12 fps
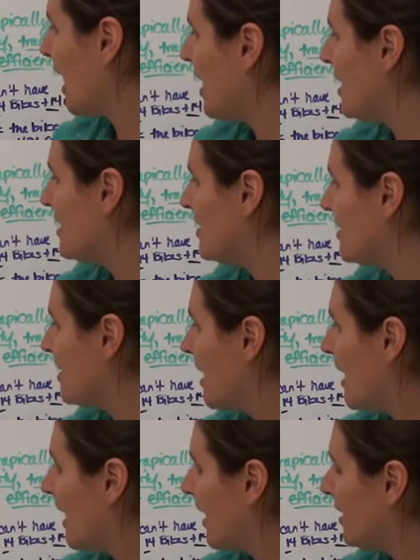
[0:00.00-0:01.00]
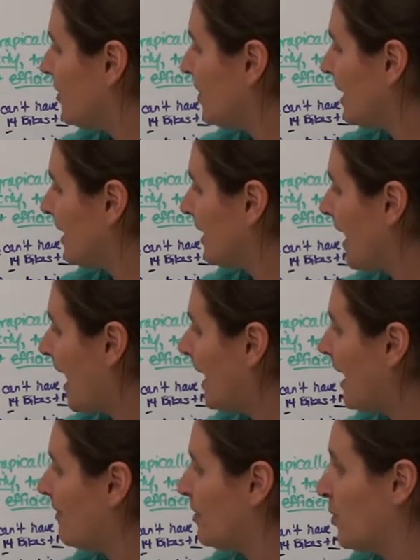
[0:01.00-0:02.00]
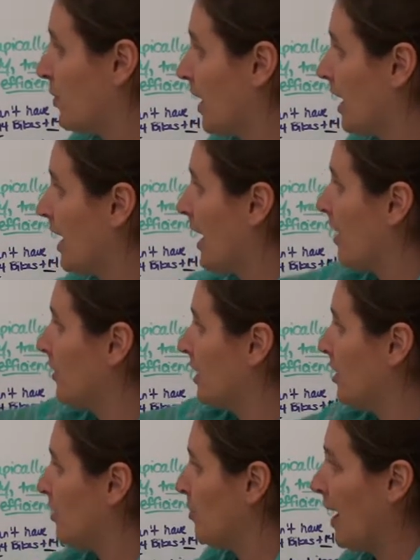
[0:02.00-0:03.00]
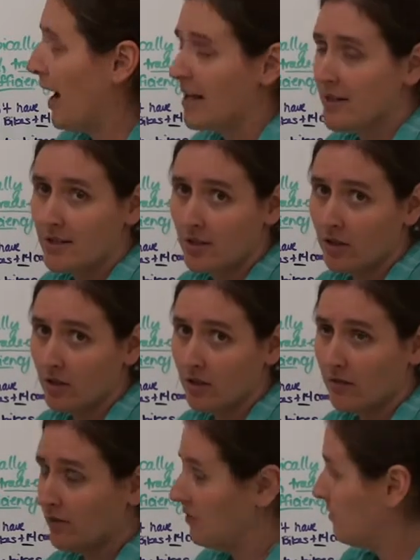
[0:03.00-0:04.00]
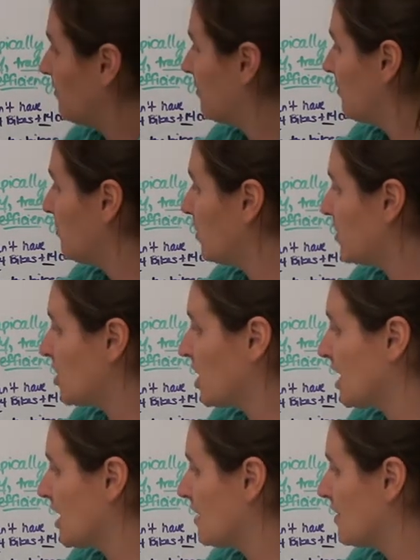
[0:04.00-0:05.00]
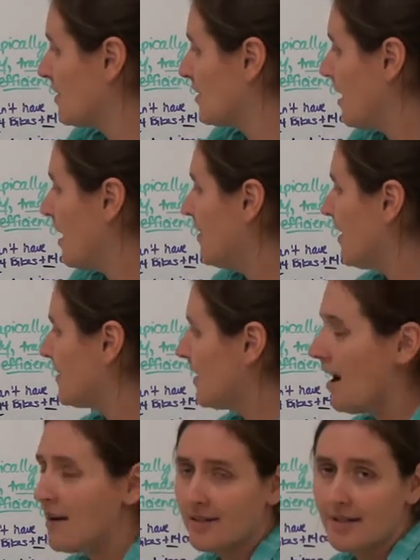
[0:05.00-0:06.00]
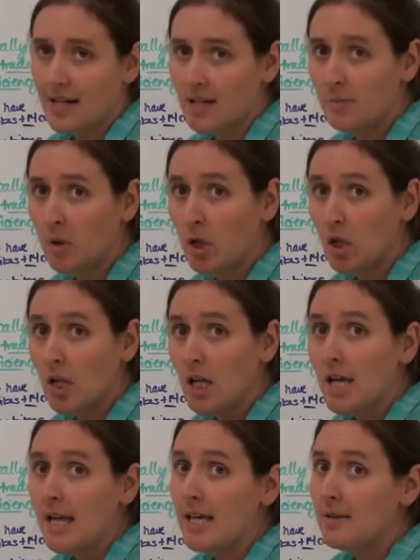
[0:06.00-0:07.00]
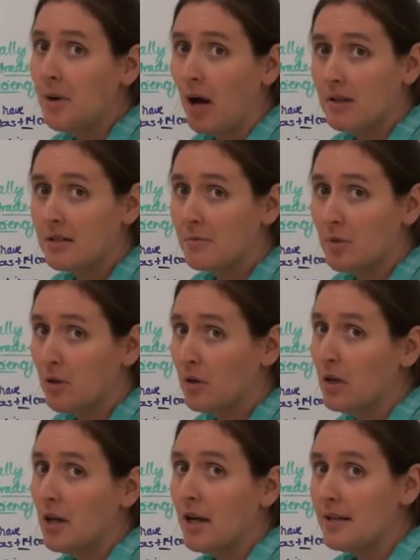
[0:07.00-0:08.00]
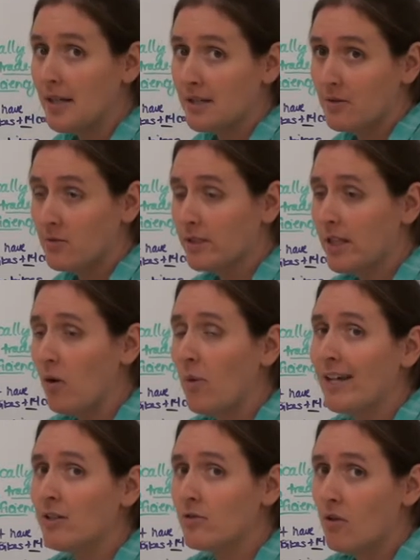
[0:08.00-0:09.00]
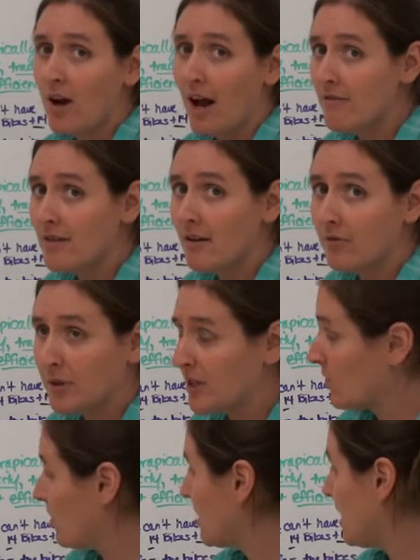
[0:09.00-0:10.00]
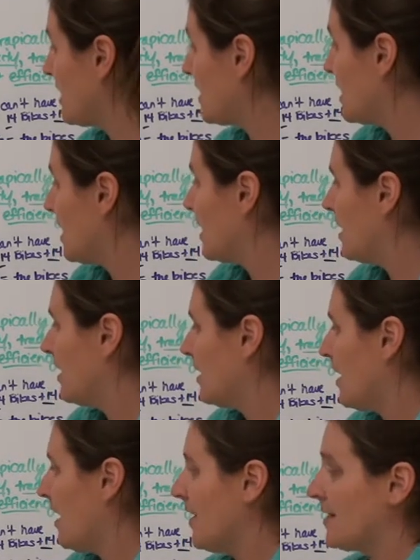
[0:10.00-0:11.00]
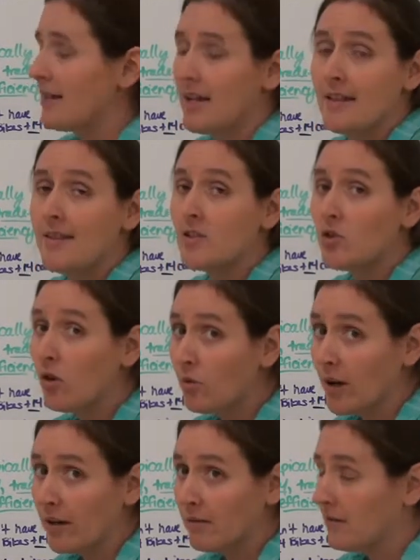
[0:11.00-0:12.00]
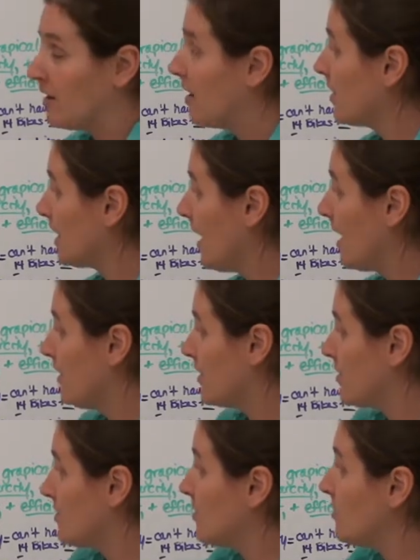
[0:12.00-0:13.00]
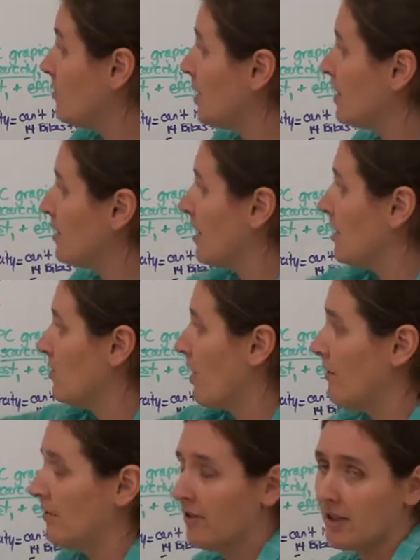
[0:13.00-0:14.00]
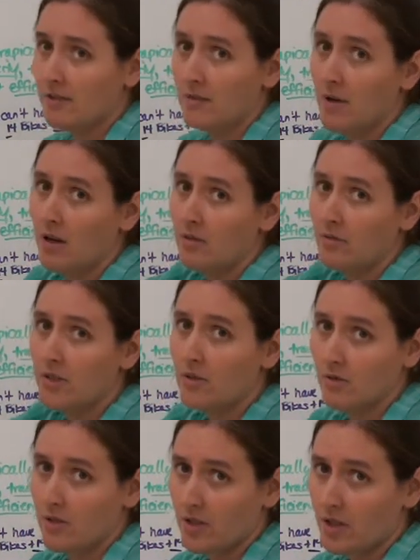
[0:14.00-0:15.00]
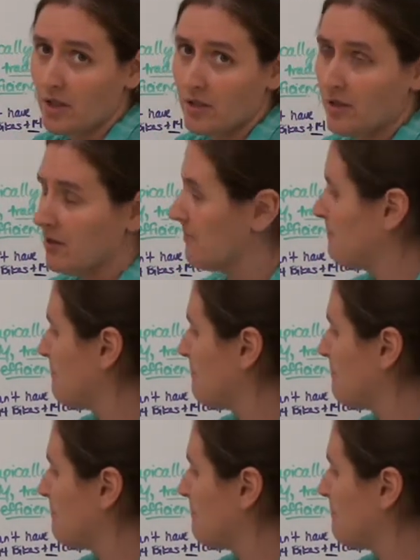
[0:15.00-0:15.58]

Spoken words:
at is you cannot have a point out here past the curve where G is. That's unattainable, impossible, doesn't work that way, you don't have enough resources. And that's in the short run. Again, assuming that you have a fixed amount of resources,